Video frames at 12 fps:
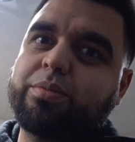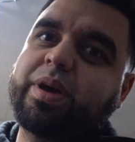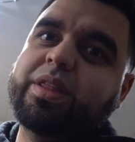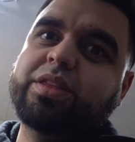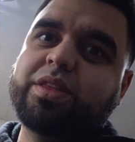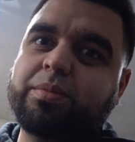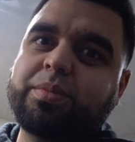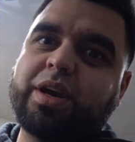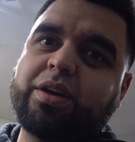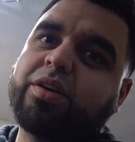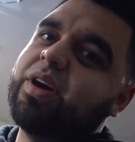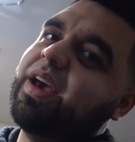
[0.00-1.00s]
by the
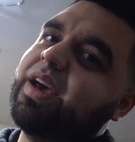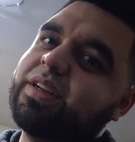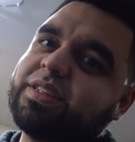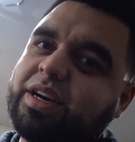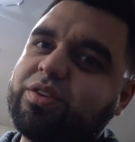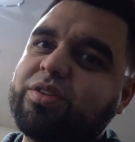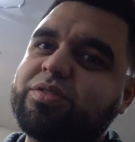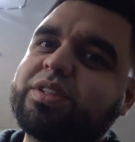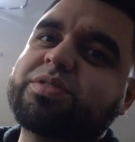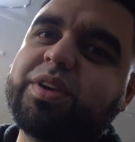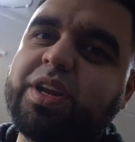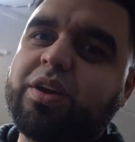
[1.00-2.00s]
thumbnail and title of
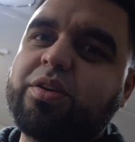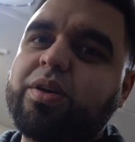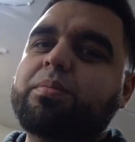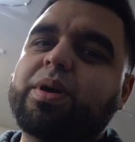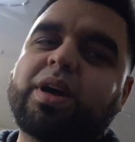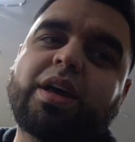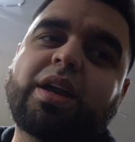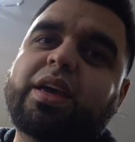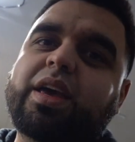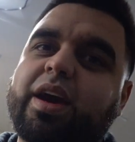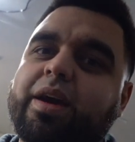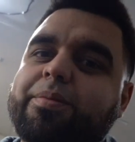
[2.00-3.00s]
this video, but
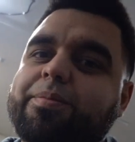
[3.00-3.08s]
yeah.